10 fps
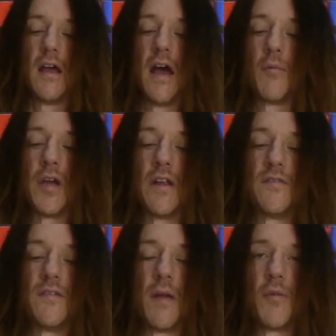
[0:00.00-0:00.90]
I'm
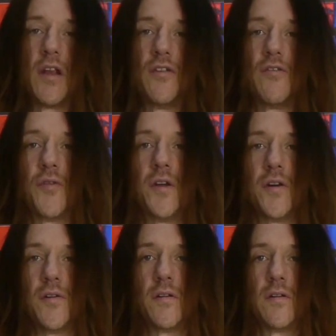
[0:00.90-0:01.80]
gonna
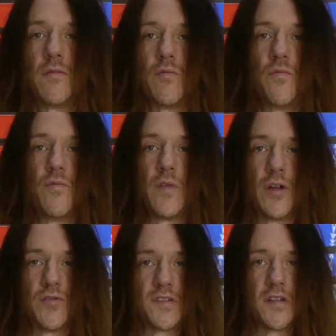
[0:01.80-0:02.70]
drill, just a